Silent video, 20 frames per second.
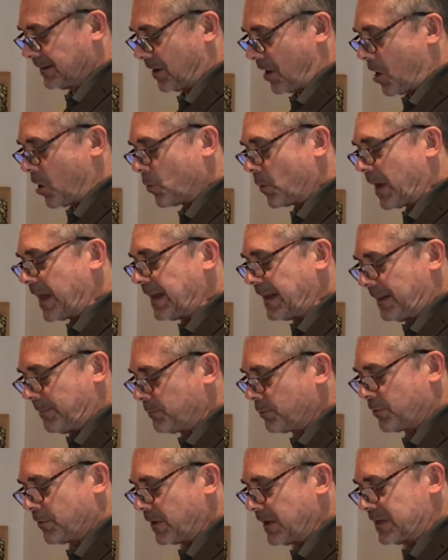already
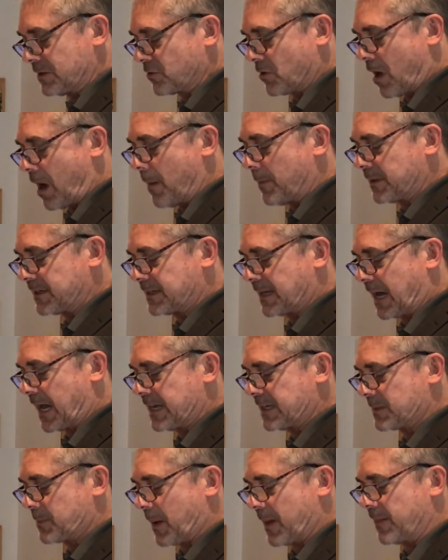
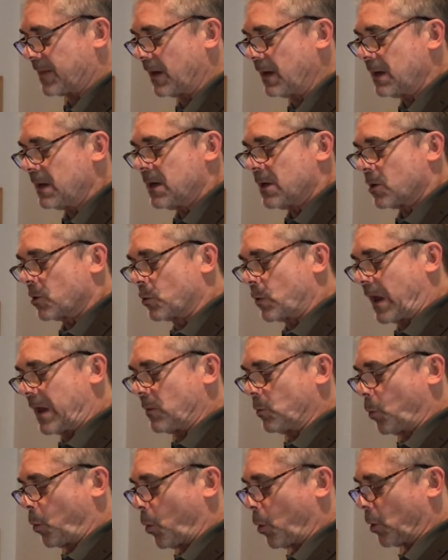pre-traumatized by the great
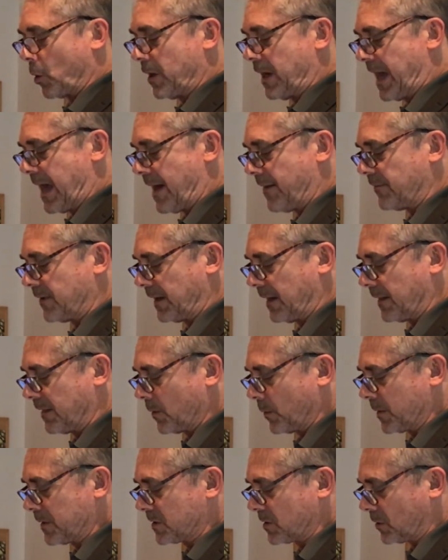war in heaven and the
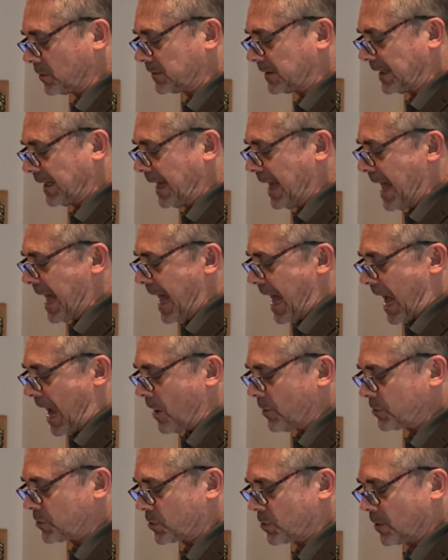resulting
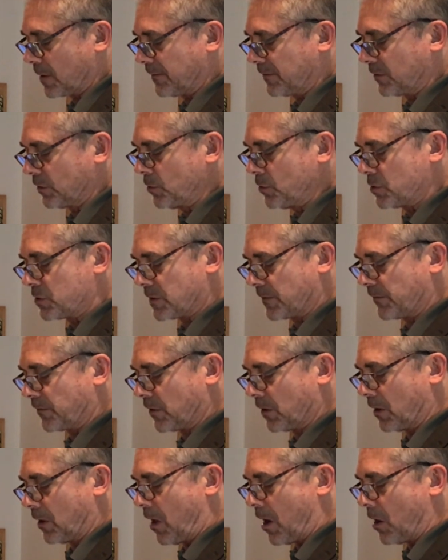ouster of Lucifer
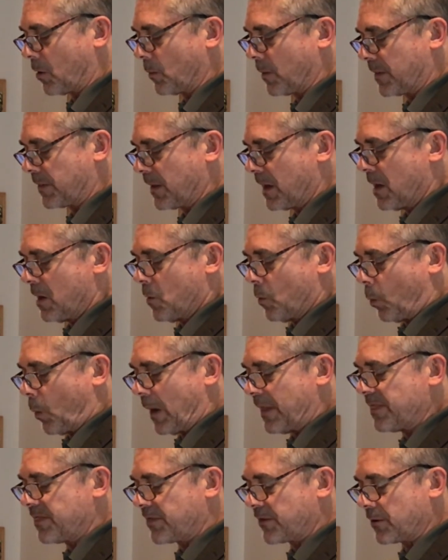along with
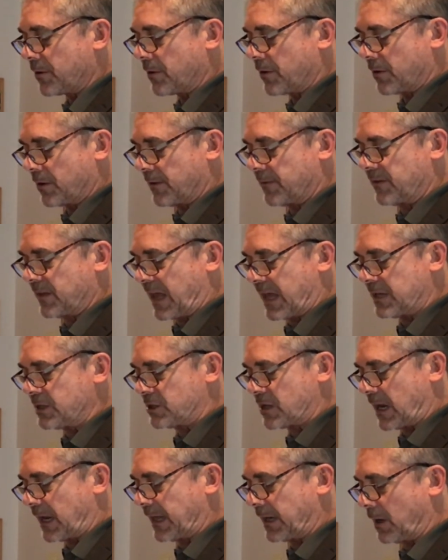one-third of the
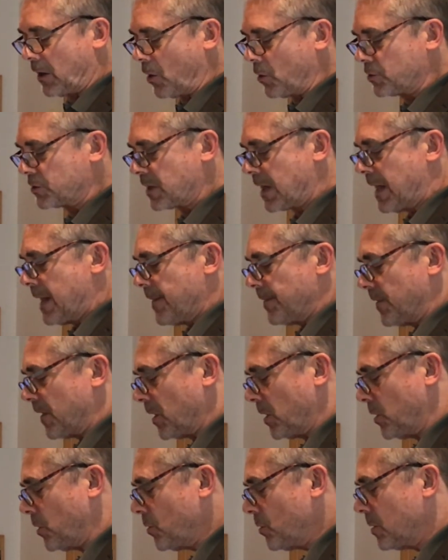angelic host, the
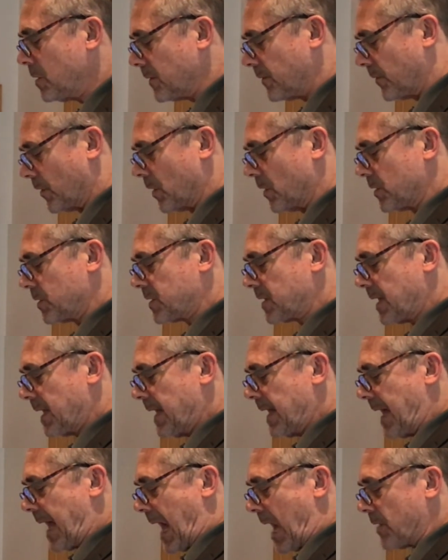universe
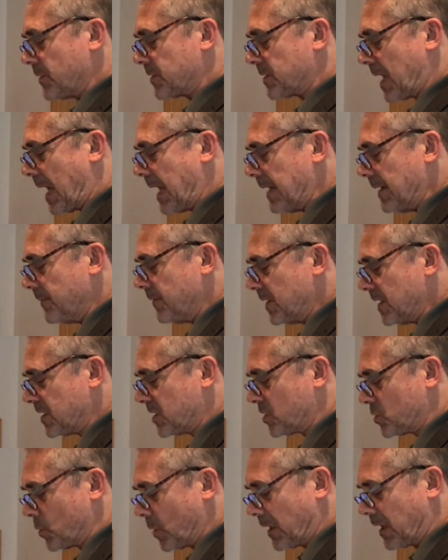outside of this
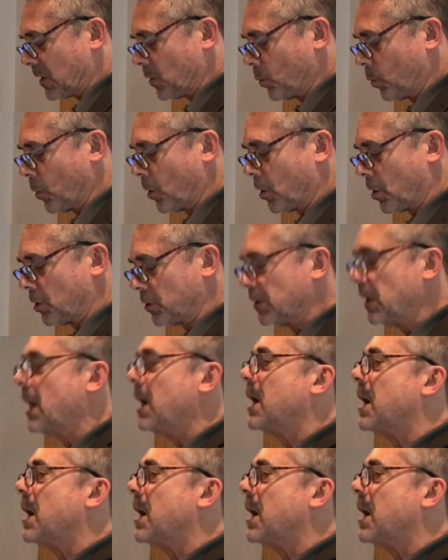stricken world